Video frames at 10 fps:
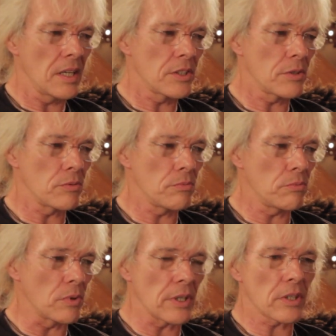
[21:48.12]
to
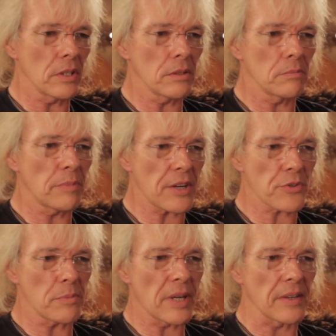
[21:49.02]
work on
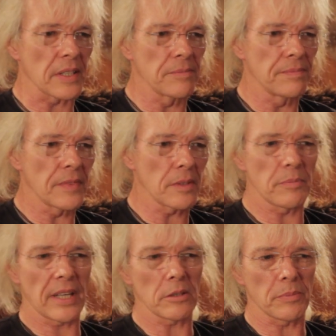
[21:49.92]
battery power, on
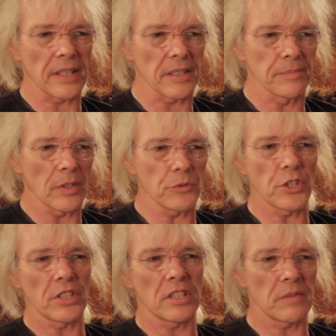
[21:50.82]
pedal power,
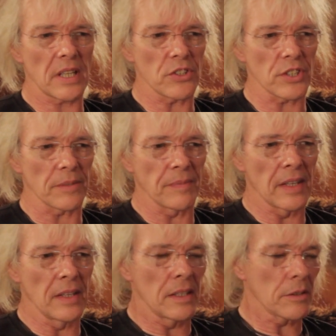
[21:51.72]
alternative energy. Right.
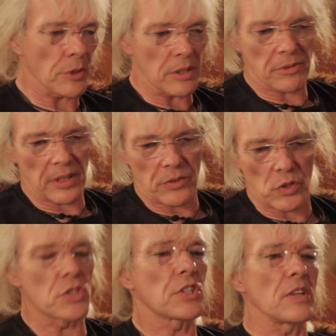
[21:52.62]
Greenfields,
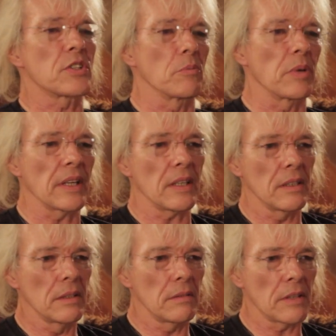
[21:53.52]
ostensibly,
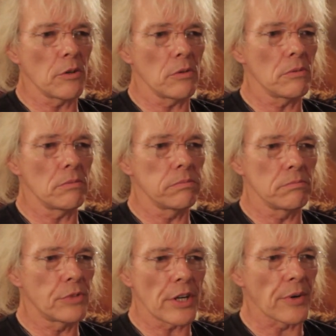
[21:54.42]
no
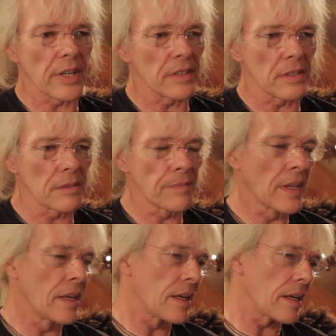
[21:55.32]
generators.
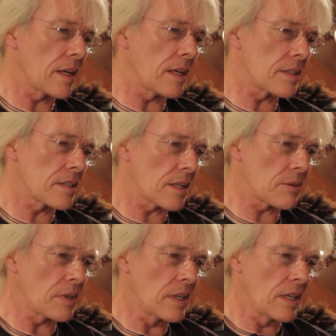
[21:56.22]

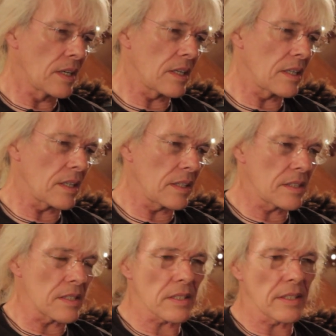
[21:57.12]
So I
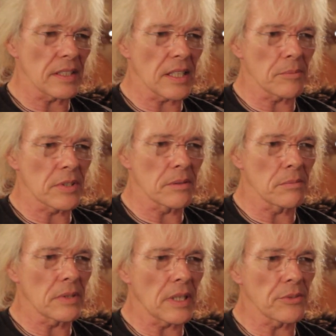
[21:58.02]
designed up some
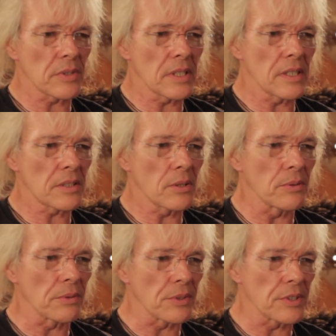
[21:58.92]
100 hertz
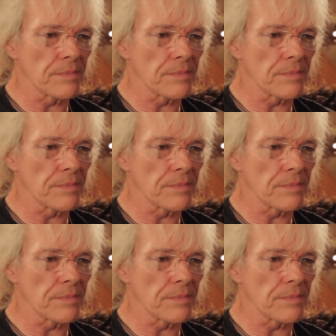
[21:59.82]
horns